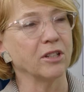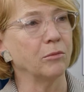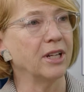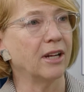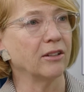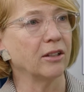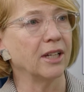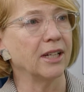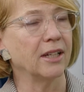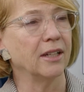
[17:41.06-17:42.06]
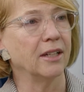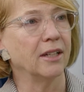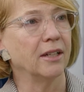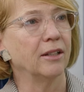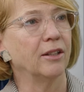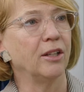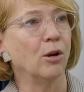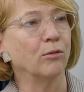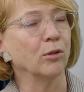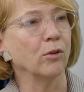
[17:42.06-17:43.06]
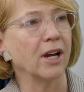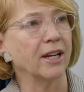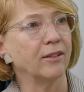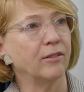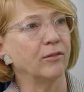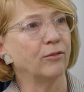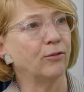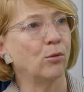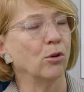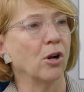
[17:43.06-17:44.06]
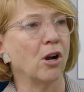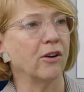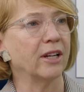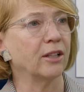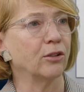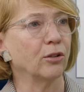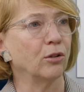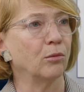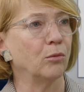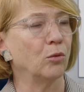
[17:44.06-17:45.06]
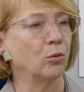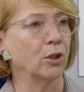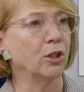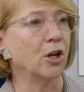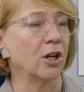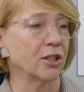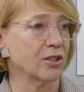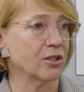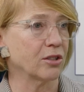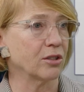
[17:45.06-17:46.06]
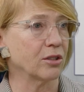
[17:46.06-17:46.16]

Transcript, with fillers: what did we calculate the override for our island home would cost? On